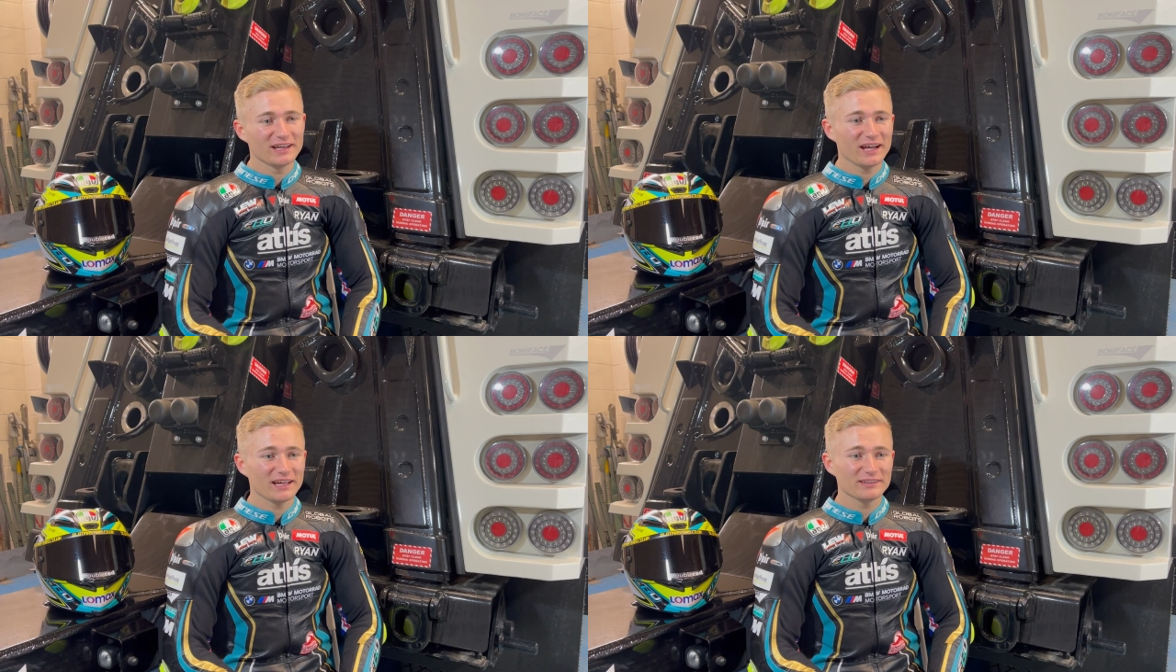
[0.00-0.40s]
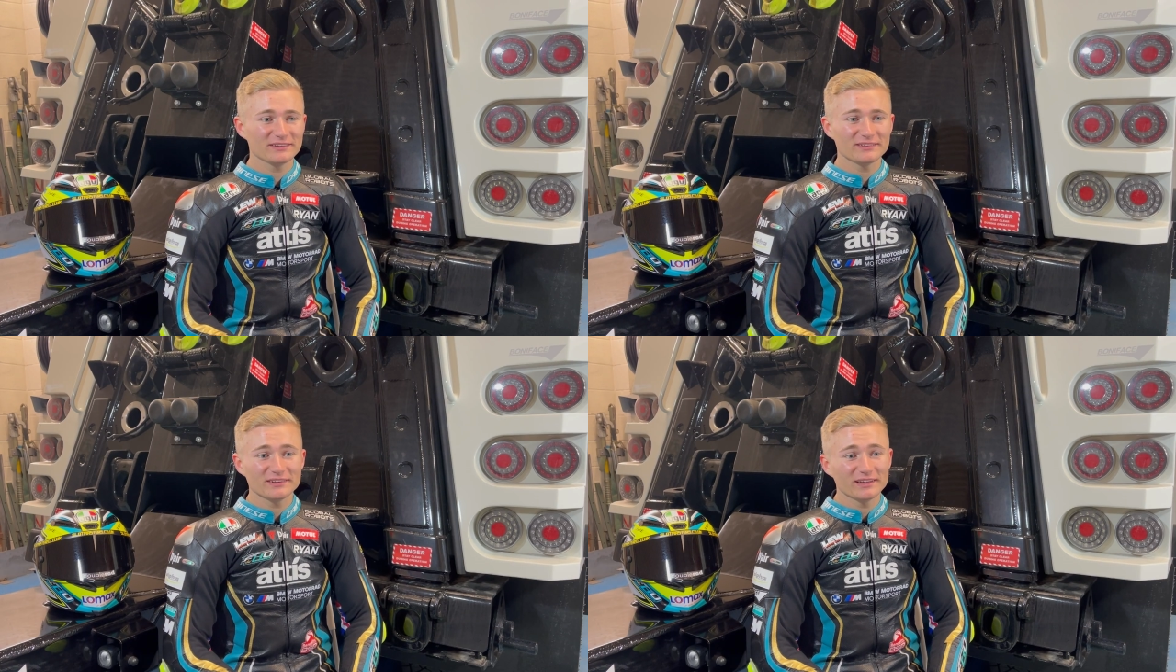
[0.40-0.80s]

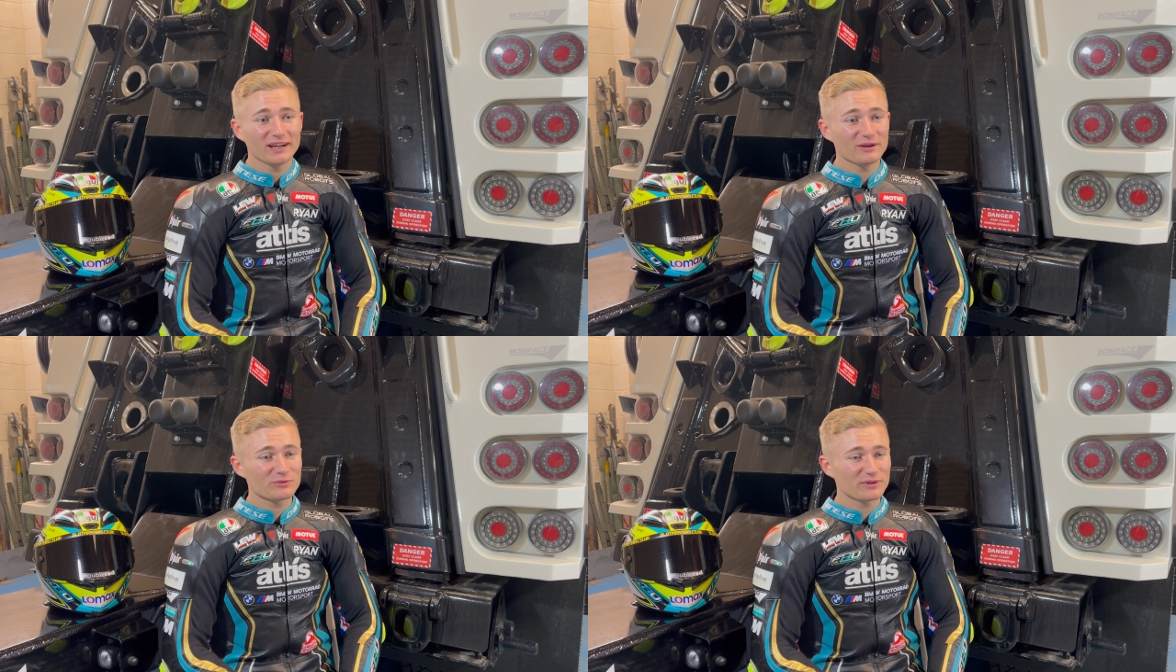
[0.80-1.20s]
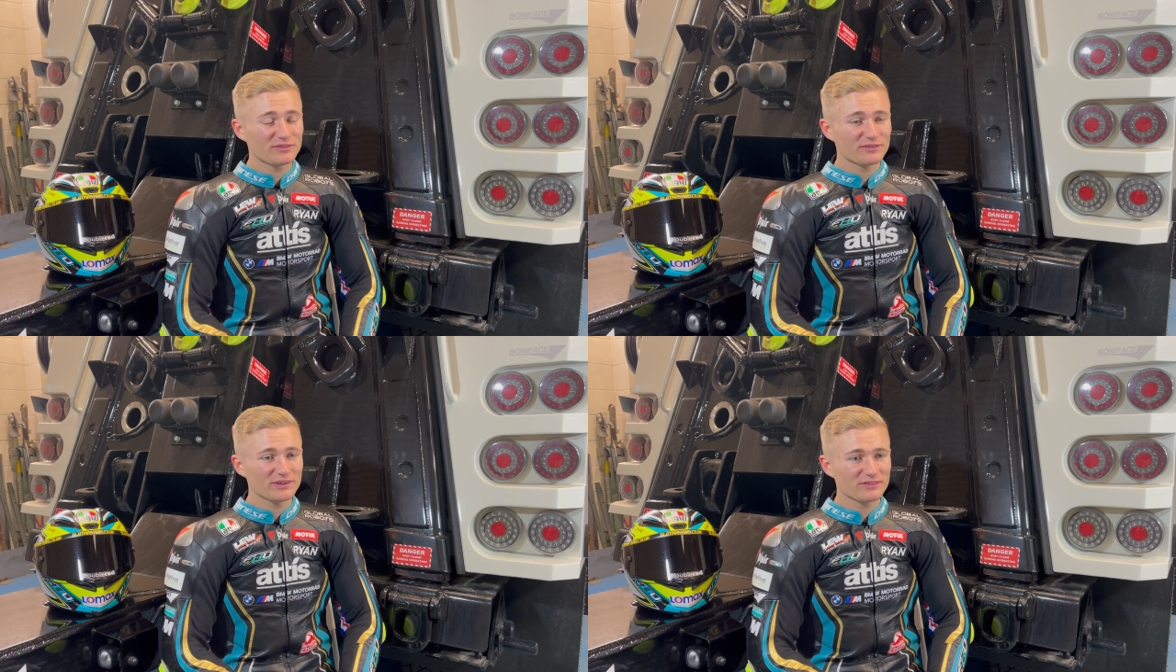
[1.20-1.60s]
and I'm
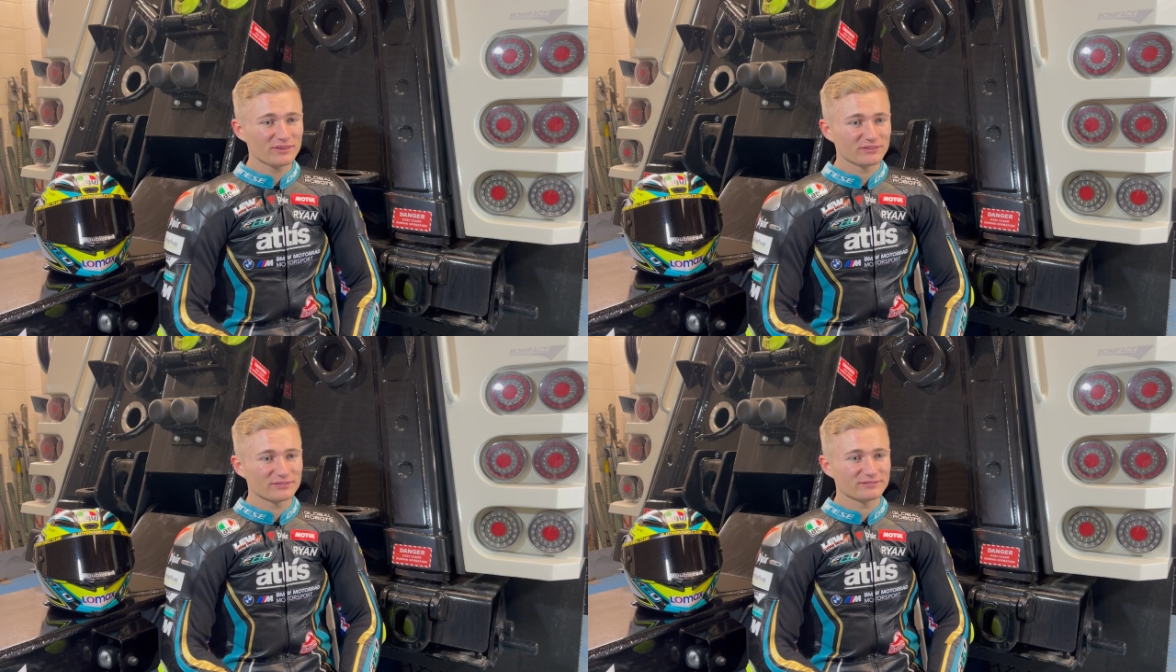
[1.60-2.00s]
23 years old.